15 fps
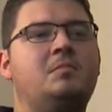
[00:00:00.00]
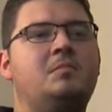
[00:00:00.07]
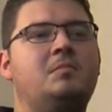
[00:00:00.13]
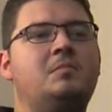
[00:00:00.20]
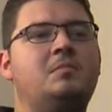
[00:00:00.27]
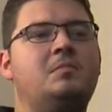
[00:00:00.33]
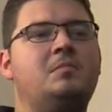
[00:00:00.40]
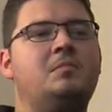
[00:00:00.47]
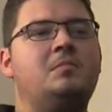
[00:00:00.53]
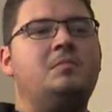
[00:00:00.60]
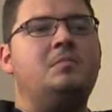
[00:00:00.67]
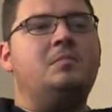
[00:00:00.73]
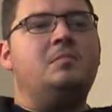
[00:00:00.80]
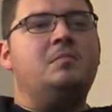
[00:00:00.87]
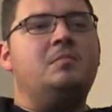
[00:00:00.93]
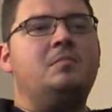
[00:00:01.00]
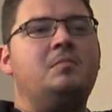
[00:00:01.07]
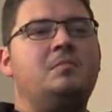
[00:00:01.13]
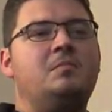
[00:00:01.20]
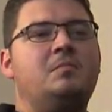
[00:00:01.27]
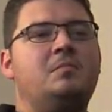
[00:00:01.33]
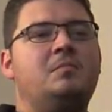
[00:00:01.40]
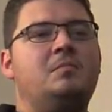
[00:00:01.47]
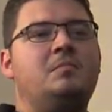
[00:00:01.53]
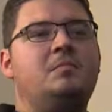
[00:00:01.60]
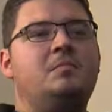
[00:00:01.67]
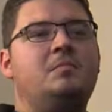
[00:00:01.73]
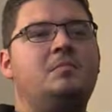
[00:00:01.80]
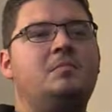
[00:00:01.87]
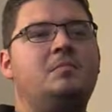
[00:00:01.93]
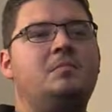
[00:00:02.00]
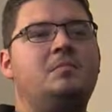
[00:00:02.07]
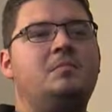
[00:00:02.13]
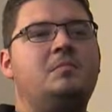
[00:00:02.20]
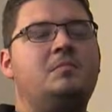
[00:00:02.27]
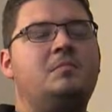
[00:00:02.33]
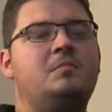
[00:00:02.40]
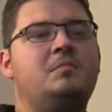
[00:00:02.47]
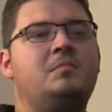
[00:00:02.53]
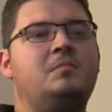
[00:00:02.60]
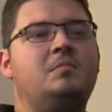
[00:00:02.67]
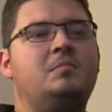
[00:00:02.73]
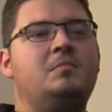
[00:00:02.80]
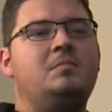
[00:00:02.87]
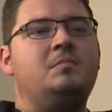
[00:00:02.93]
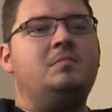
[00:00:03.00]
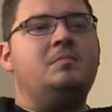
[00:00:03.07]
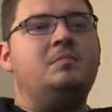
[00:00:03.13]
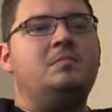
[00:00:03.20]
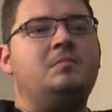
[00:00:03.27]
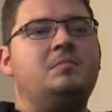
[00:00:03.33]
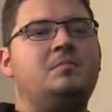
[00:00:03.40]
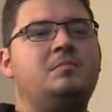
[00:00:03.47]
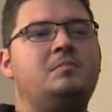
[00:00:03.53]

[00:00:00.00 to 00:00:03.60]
(silent)